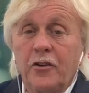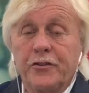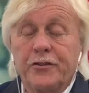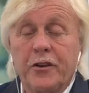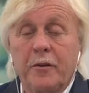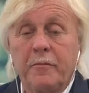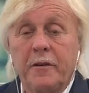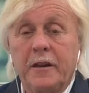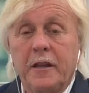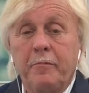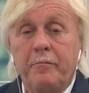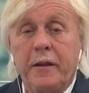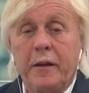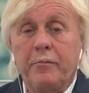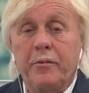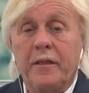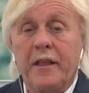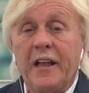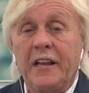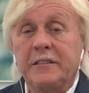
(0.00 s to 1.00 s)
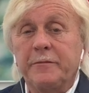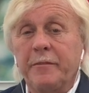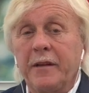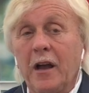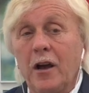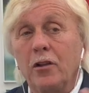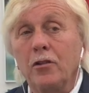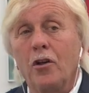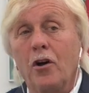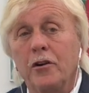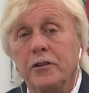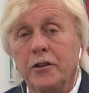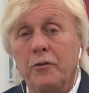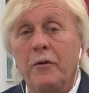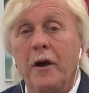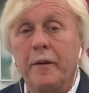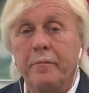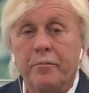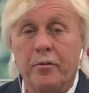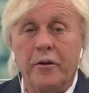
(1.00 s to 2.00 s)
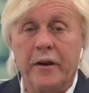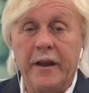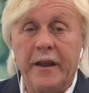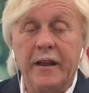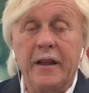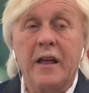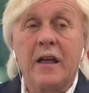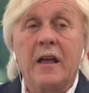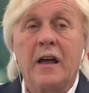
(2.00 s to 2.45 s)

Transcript: so many people ask me, how long do I pray?